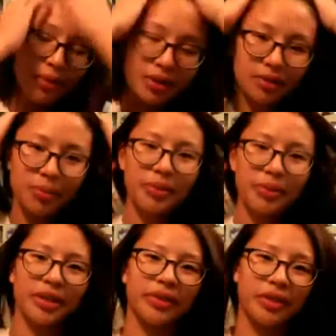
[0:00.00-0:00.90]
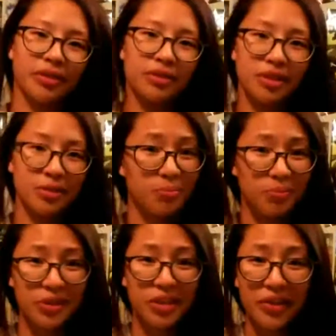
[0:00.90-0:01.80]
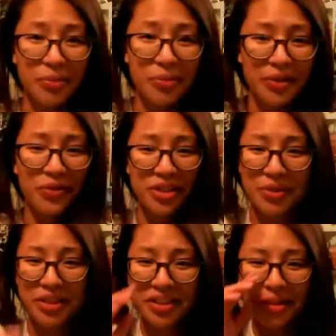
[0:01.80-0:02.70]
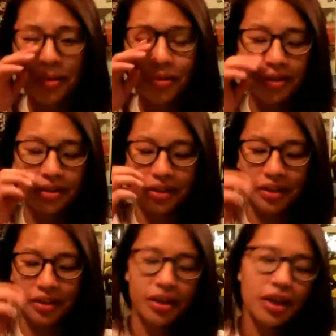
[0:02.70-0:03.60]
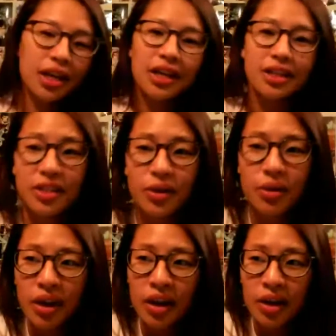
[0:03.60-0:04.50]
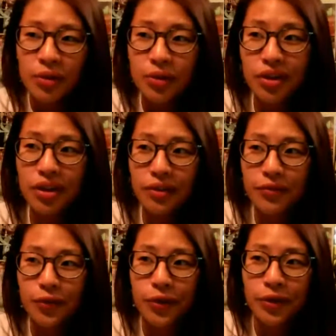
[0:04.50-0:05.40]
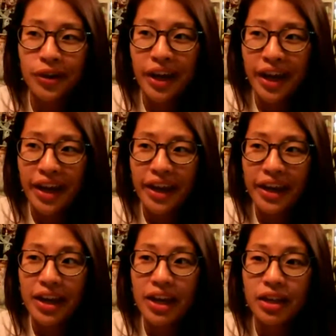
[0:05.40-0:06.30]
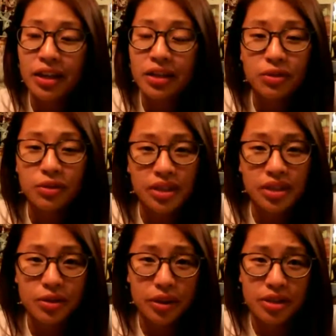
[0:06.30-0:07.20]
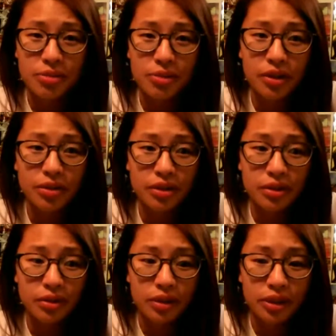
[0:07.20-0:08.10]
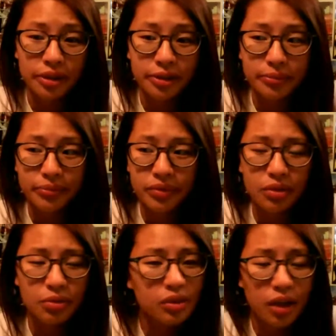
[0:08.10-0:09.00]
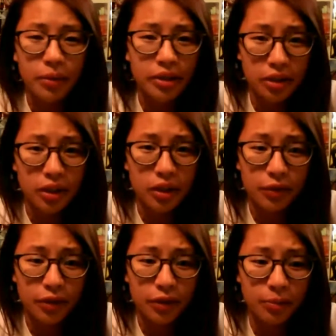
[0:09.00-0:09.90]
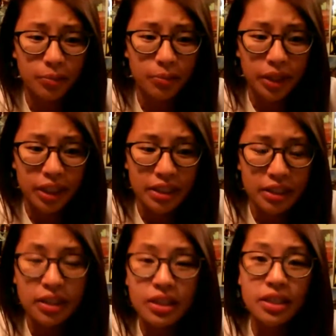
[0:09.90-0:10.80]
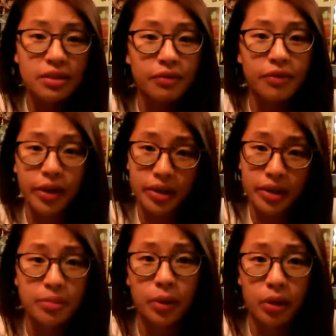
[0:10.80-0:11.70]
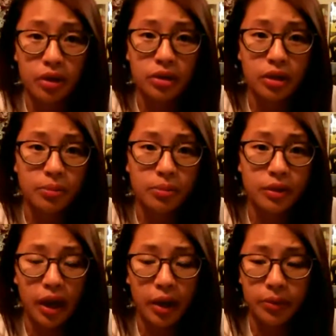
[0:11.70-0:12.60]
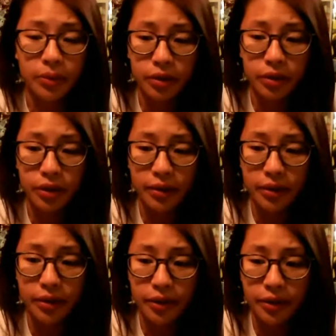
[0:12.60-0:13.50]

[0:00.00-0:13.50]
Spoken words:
Maybe not even that long. It's not even been 15 minutes. I am so sorry, guys. So really for and directions and location markers, or there's really not much to cover, but it's a very simple concept. I will tell you that.